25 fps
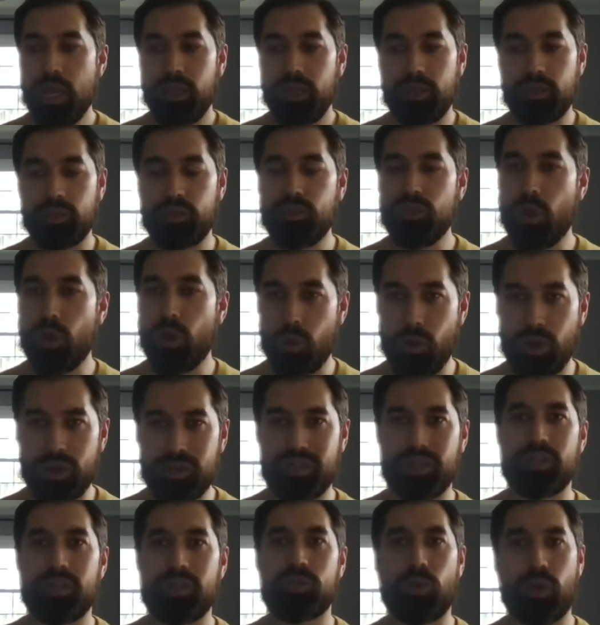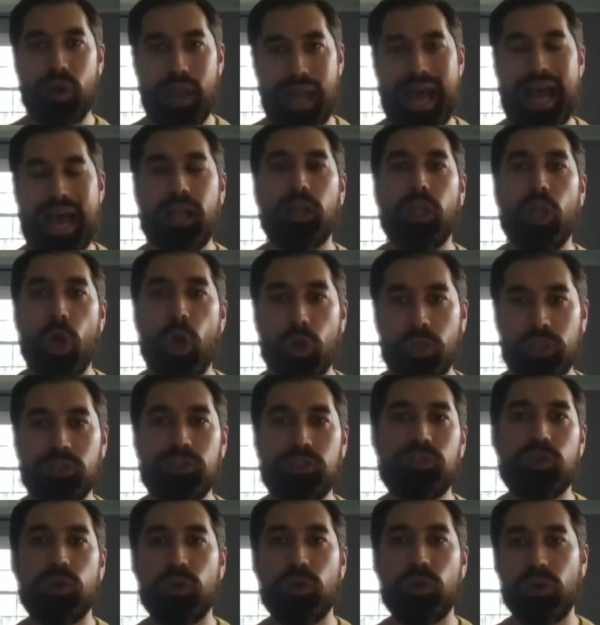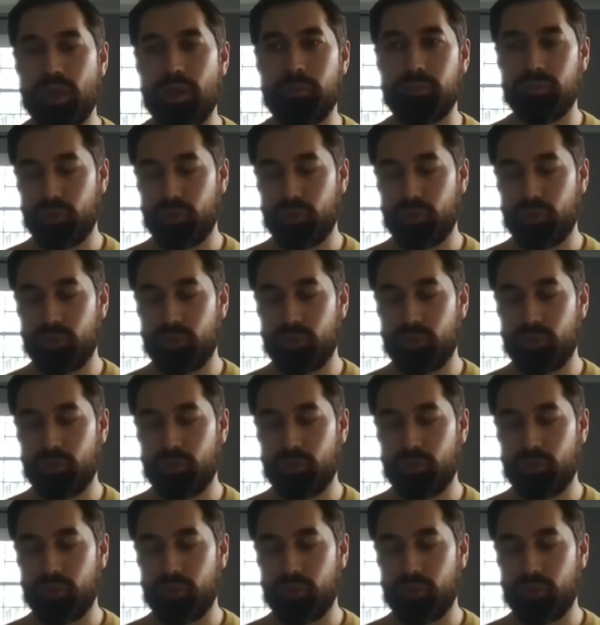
there's no question of sort of how long it took